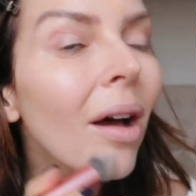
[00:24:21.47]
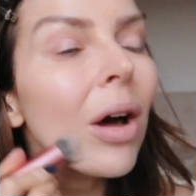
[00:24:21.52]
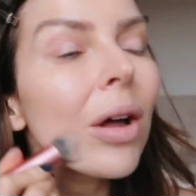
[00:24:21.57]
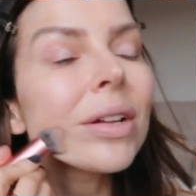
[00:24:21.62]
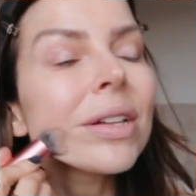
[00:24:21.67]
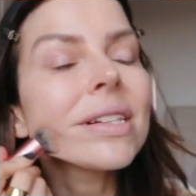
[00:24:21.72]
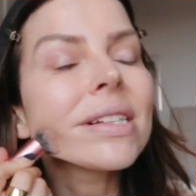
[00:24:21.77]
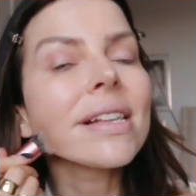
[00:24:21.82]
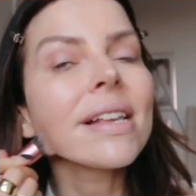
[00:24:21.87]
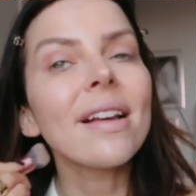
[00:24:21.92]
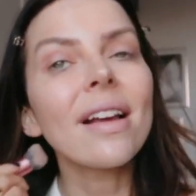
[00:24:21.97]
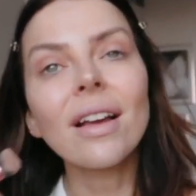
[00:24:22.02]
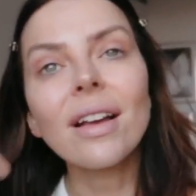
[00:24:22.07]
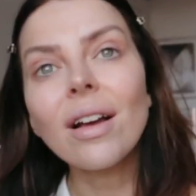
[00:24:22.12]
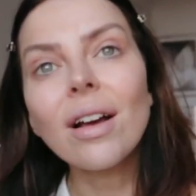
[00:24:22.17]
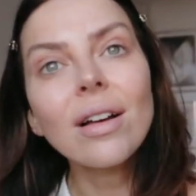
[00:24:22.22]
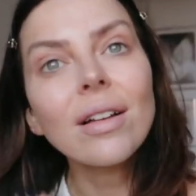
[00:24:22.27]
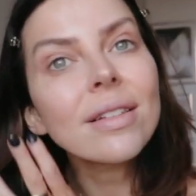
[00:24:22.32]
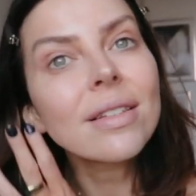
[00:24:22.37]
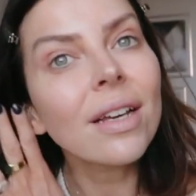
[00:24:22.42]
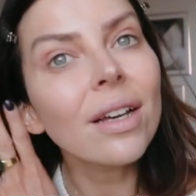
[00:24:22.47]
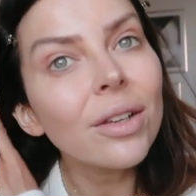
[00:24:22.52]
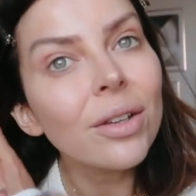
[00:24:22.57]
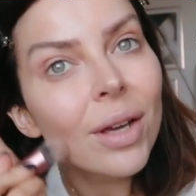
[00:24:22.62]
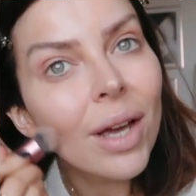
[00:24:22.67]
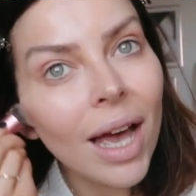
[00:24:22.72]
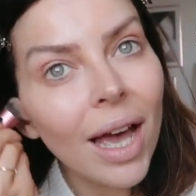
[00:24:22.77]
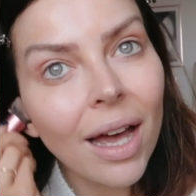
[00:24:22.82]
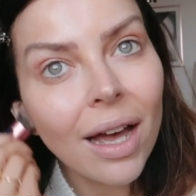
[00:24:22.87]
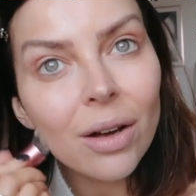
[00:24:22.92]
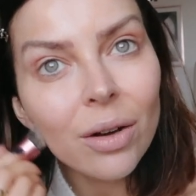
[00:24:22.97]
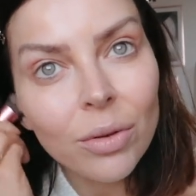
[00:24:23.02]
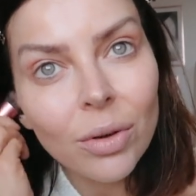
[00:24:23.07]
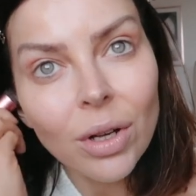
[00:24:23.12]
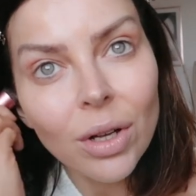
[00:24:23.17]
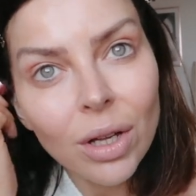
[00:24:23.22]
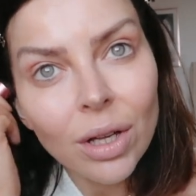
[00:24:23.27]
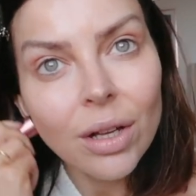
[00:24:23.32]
Honestly, I can't tell you how